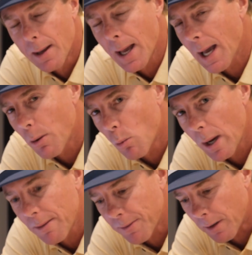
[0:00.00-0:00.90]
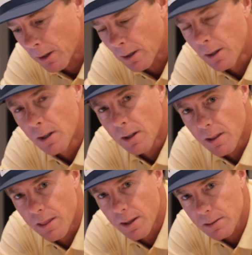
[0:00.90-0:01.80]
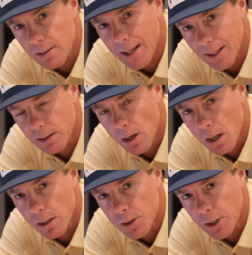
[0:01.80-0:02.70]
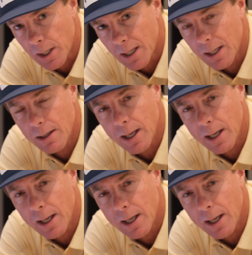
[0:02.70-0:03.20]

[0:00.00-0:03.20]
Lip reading: However, this technology,